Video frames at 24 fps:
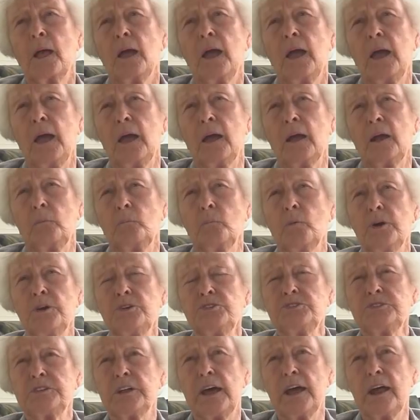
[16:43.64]
And we
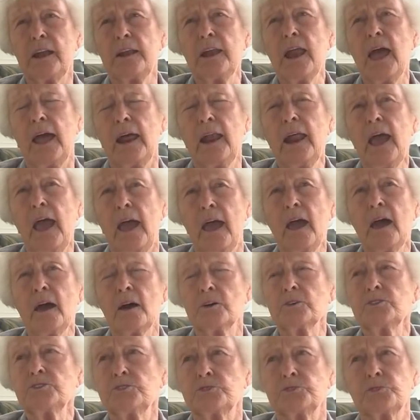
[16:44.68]
stayed in that
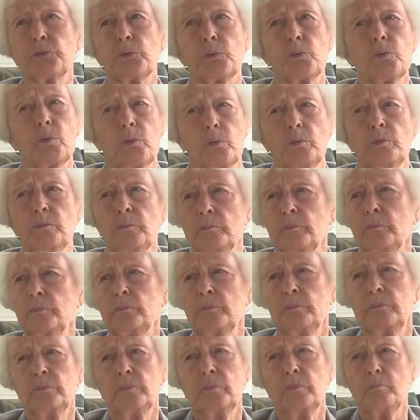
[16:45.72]
house for
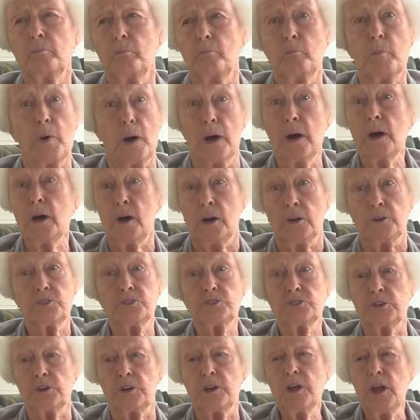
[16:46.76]

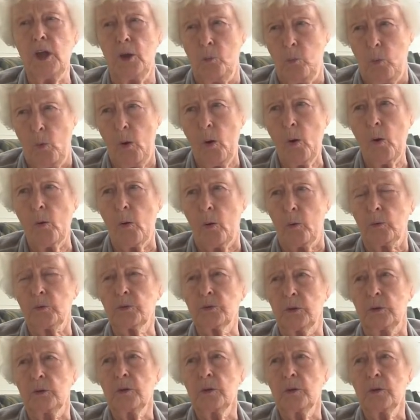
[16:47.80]
months, and he worked.